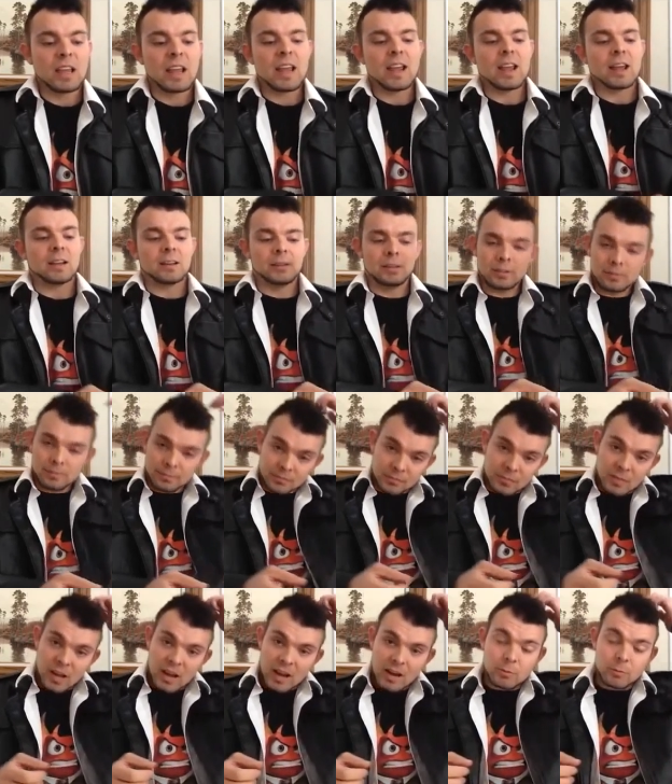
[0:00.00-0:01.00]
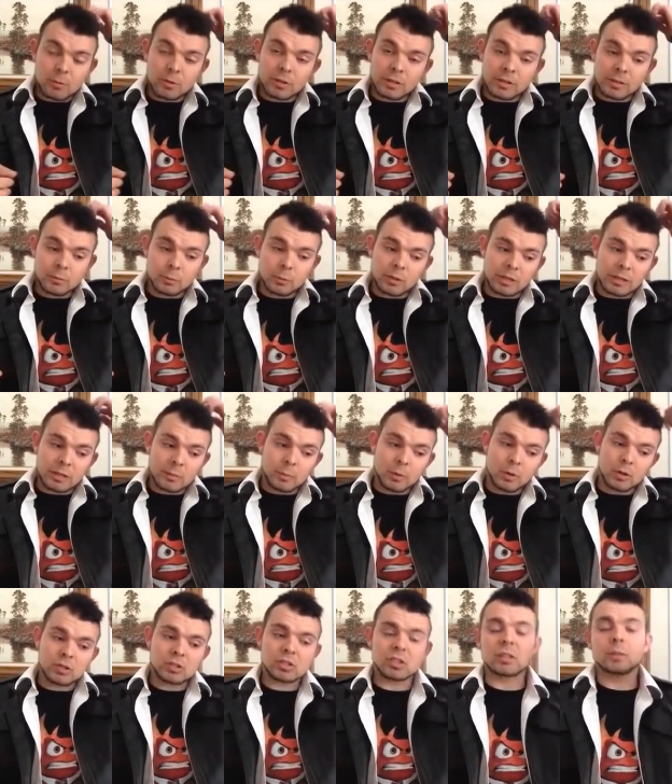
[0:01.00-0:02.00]
And I really, really
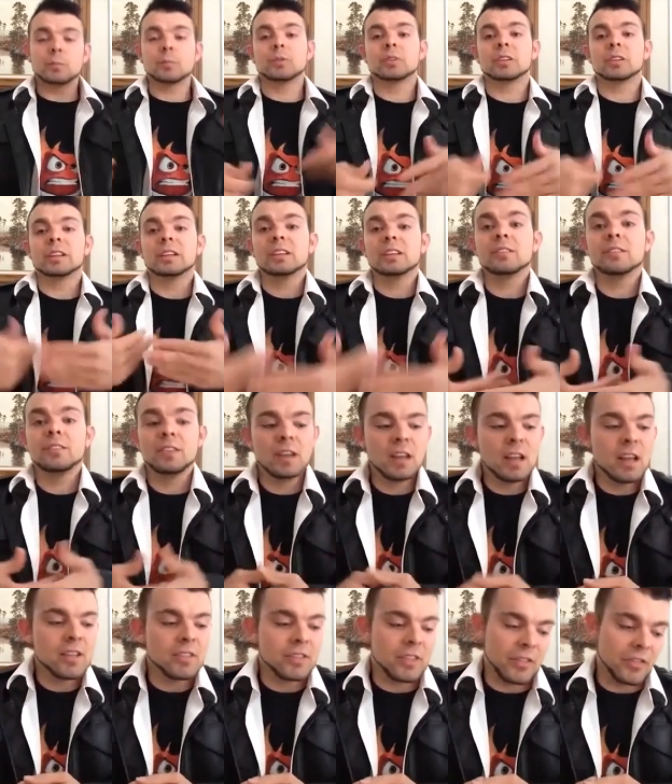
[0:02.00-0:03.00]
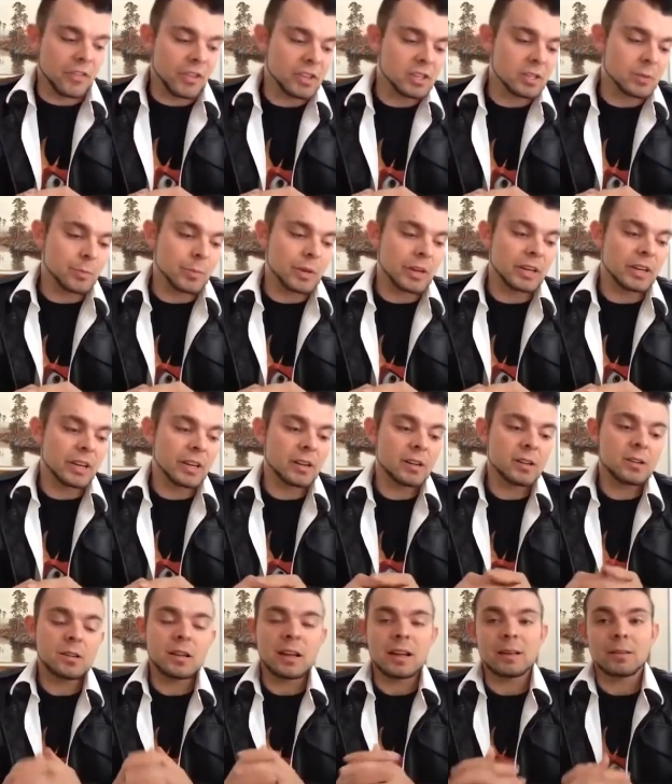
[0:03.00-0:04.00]
personally believe that this
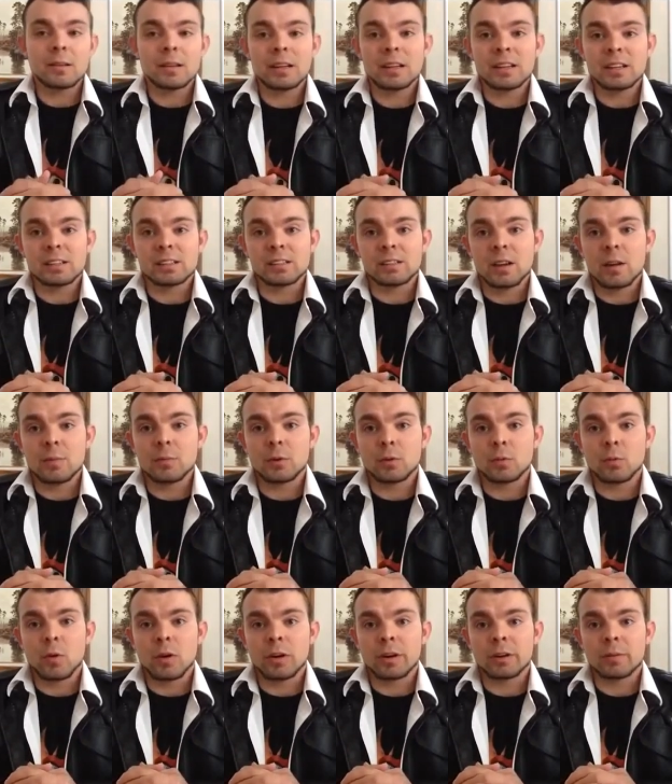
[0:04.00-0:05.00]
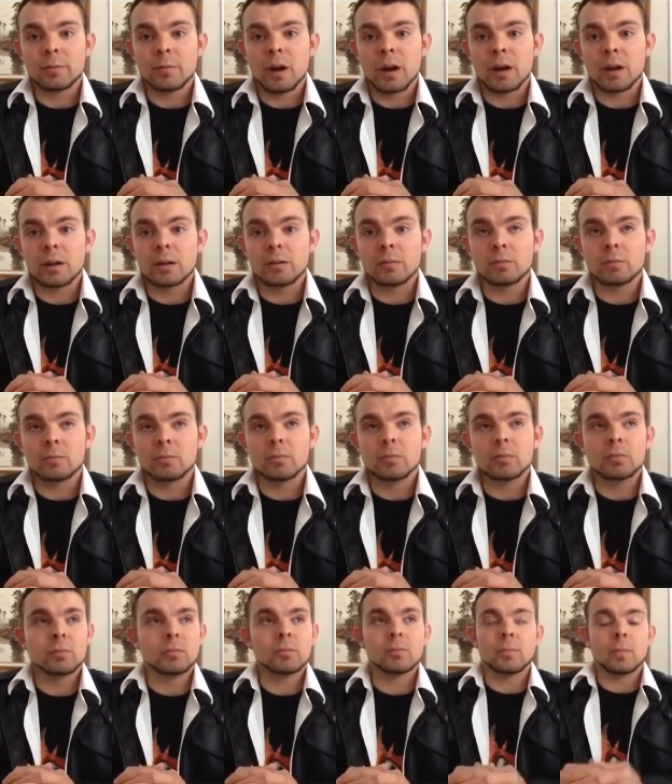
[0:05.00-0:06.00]
media is number one, in my
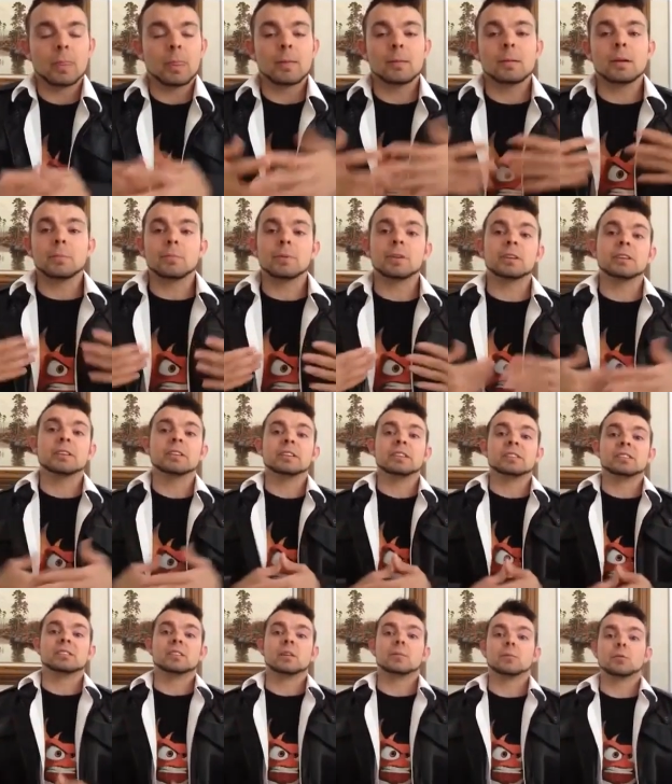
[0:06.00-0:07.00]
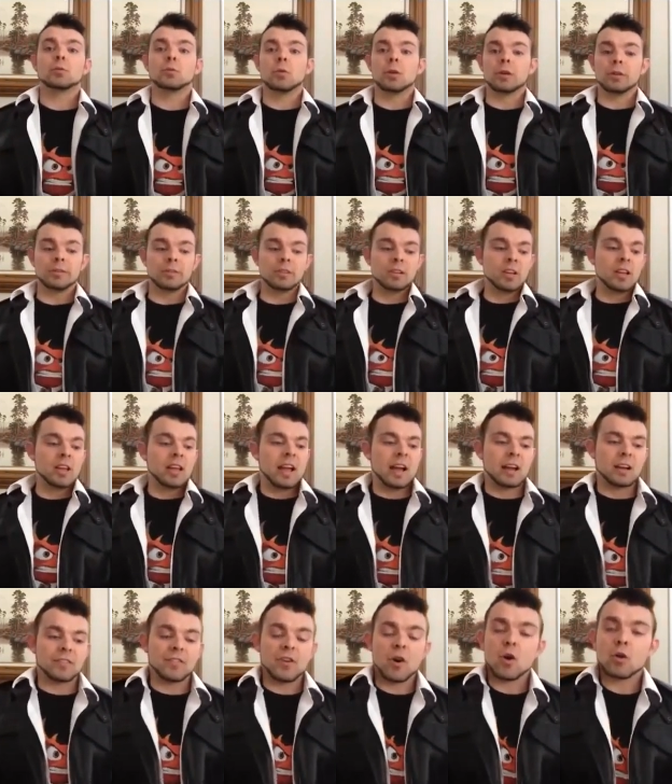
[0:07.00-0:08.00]
opinion, is number one
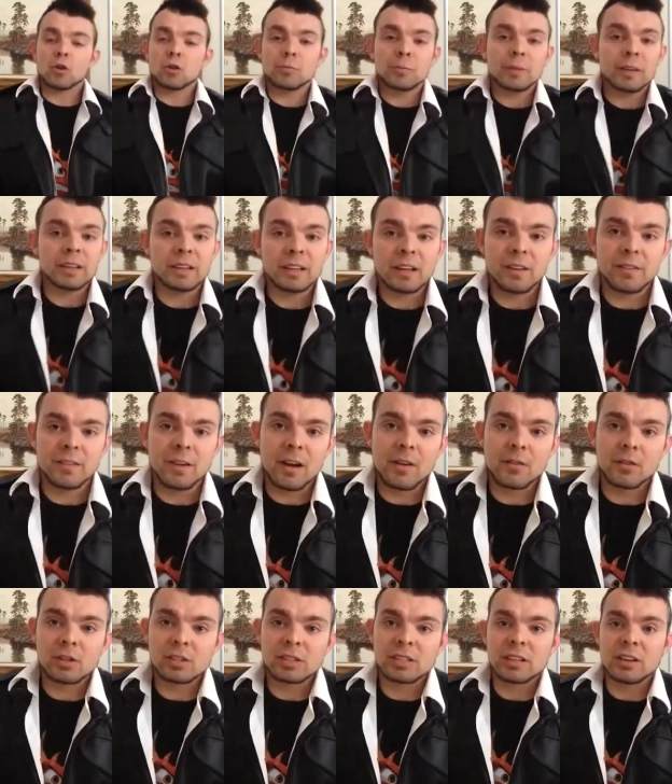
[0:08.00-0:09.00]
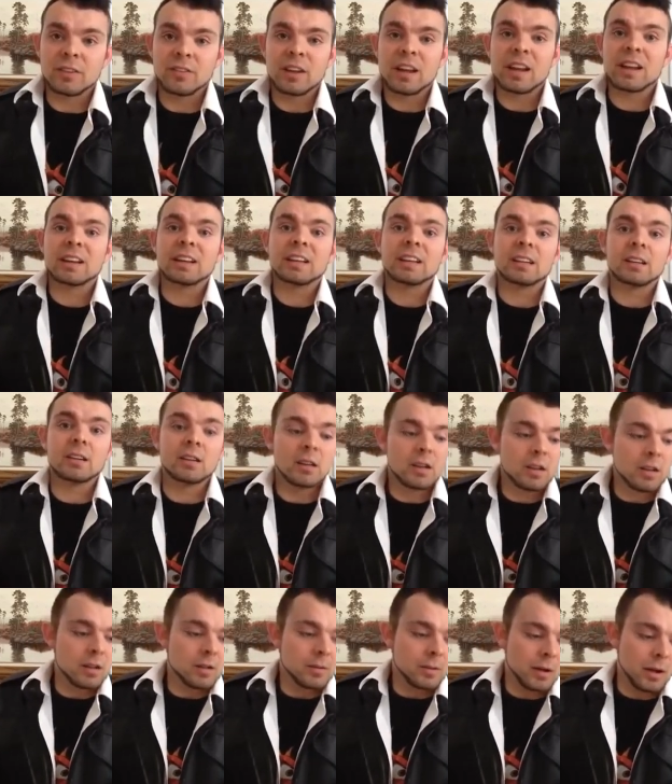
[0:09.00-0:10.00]
out of all the media I've ever seen of any
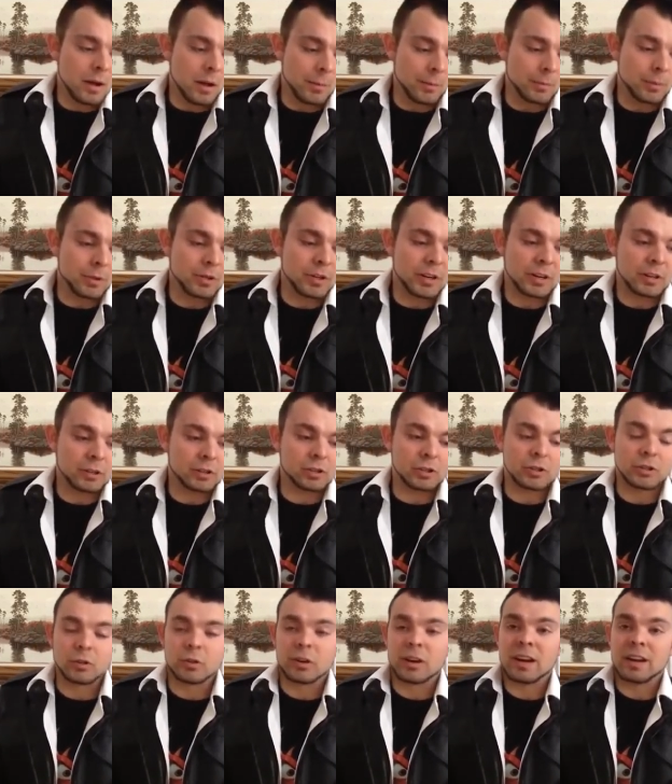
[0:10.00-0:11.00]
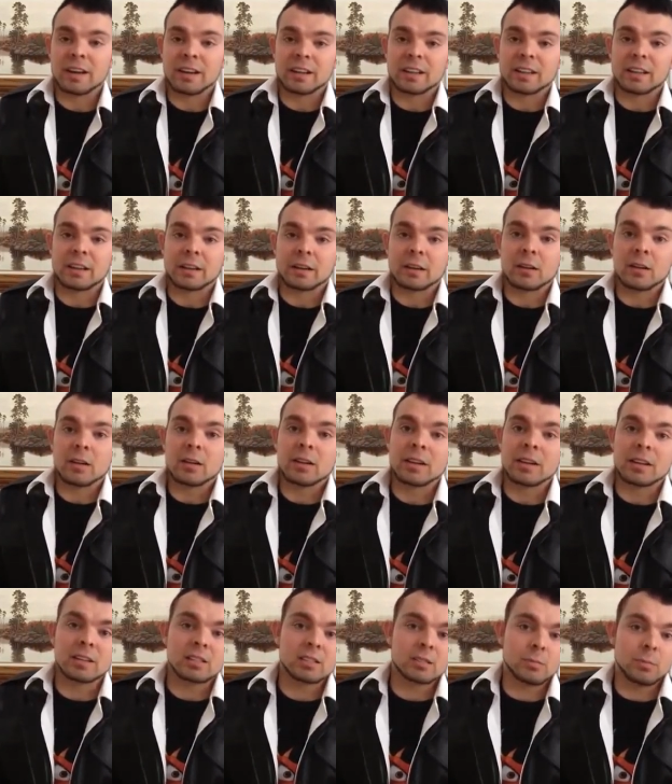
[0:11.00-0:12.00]
um, production or anything.
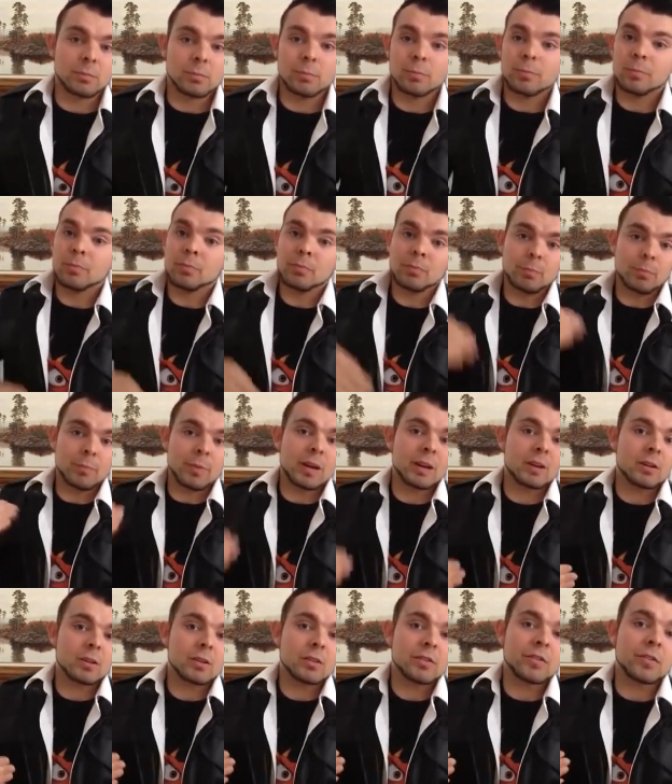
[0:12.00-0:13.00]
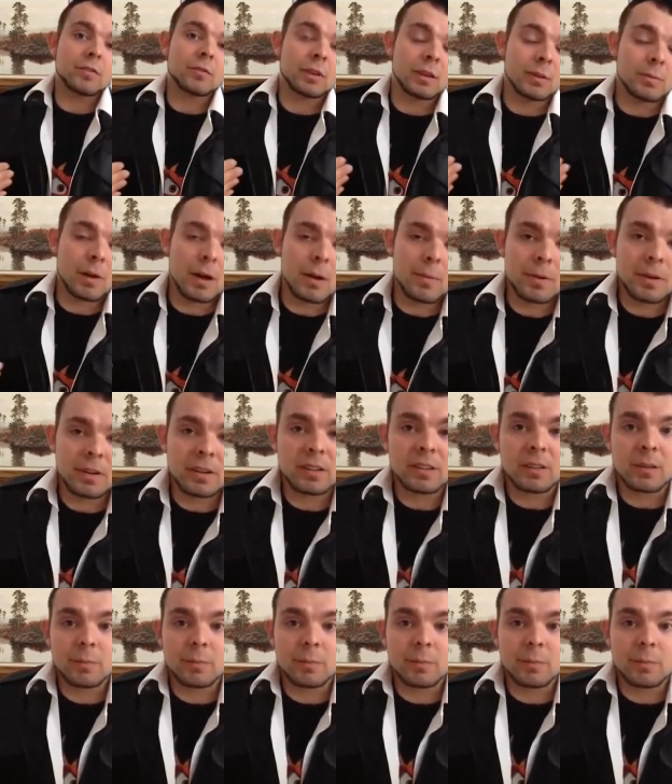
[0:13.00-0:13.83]
It's better, in my opinion,